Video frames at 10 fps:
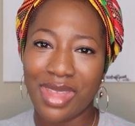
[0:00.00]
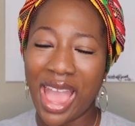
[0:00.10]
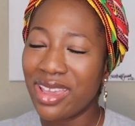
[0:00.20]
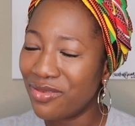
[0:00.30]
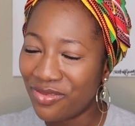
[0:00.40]

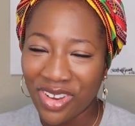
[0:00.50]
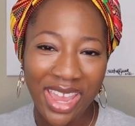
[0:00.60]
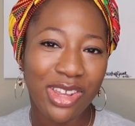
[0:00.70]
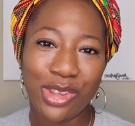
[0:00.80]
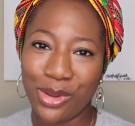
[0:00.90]
I
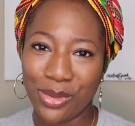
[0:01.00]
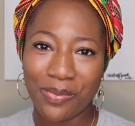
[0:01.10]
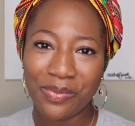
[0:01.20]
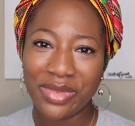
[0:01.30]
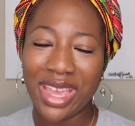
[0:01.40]
invite You
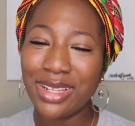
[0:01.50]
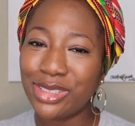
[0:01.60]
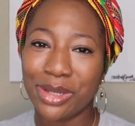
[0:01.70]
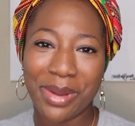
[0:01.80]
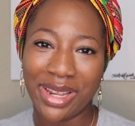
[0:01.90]

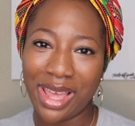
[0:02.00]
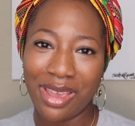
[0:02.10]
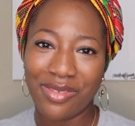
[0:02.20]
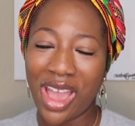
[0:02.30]
into my life.